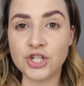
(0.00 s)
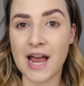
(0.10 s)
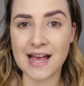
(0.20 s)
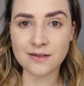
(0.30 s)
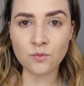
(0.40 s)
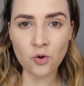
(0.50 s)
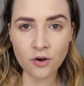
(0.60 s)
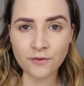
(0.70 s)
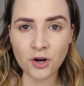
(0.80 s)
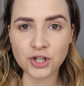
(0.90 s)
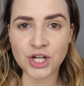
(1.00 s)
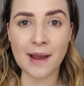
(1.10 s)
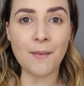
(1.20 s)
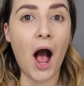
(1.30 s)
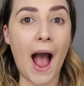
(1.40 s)
She has a Walk of No
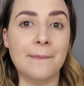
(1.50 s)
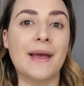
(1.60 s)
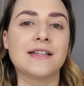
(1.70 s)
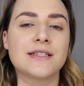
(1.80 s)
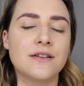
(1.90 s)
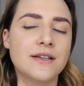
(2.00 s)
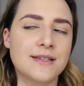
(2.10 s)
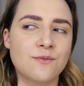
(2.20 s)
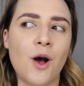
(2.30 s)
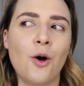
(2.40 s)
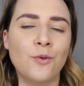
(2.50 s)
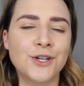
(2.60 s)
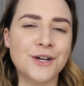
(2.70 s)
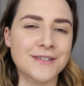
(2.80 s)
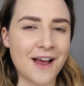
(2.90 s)
Shame eye pencil as well,
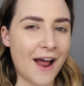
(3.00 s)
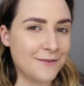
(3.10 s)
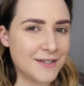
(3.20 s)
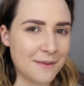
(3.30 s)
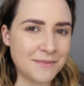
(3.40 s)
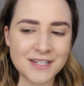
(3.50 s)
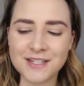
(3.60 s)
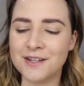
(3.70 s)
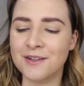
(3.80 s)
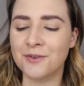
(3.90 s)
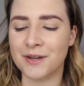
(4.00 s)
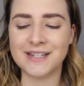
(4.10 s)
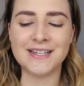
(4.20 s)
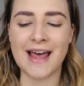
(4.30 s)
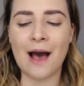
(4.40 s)
which I was kind of tempted to look
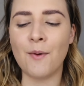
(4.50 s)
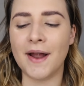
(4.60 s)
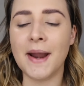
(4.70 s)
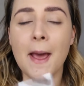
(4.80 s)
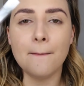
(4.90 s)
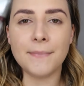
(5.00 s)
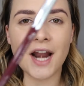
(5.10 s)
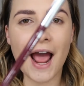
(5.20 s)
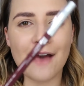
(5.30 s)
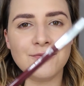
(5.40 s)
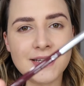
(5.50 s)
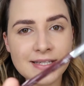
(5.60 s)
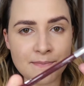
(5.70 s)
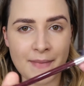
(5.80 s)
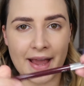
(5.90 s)
into that one. But I have
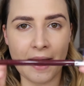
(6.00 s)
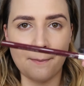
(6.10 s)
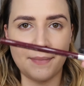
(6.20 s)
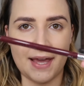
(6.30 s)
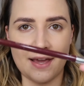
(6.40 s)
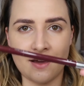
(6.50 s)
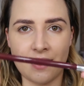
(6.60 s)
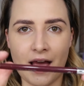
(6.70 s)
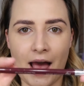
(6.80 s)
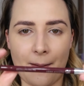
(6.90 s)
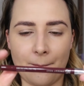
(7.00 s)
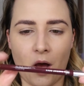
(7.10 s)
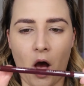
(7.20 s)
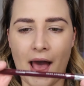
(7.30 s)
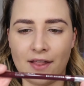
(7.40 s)
this Makeup Geek
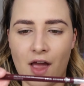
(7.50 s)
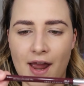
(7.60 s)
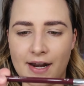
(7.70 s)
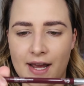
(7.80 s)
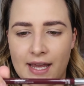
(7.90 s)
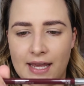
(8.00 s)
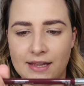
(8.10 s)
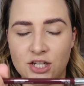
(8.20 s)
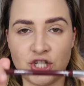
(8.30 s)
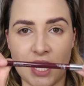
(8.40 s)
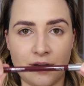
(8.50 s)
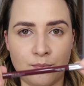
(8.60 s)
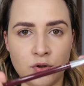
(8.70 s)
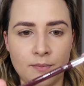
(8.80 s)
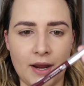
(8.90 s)
eyeliner in the
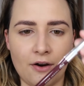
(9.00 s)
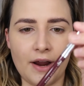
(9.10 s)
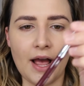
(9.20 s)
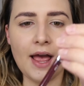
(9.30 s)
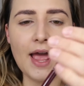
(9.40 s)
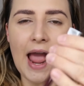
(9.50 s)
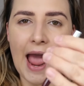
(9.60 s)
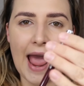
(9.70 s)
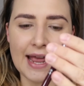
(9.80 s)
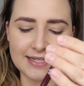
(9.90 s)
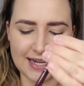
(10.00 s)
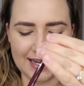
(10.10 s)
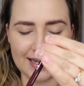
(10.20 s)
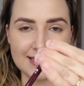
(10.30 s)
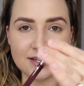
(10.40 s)
shade Plumeria, and
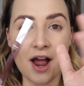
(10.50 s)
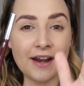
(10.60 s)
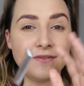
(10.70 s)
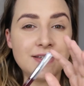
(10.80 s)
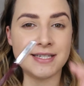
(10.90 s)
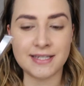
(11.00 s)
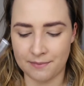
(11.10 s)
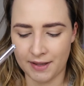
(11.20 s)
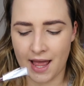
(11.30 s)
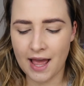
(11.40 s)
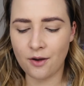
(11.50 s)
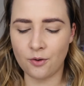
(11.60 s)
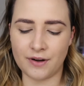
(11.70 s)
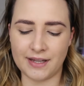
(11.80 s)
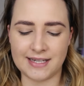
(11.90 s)
it is kind of similar,
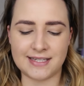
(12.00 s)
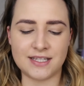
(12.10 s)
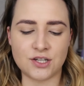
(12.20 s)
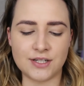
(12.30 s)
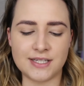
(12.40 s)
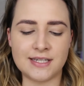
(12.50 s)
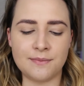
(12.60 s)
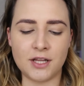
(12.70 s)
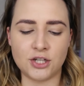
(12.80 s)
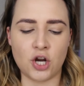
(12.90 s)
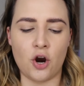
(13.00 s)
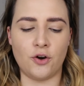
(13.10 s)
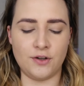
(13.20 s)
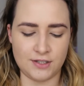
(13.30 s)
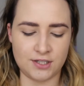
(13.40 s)
or at least it's got similar
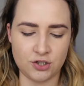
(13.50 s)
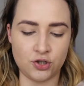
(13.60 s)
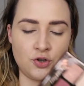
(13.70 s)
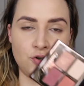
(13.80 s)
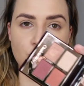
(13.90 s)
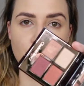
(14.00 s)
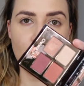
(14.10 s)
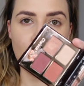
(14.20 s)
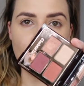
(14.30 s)
tones to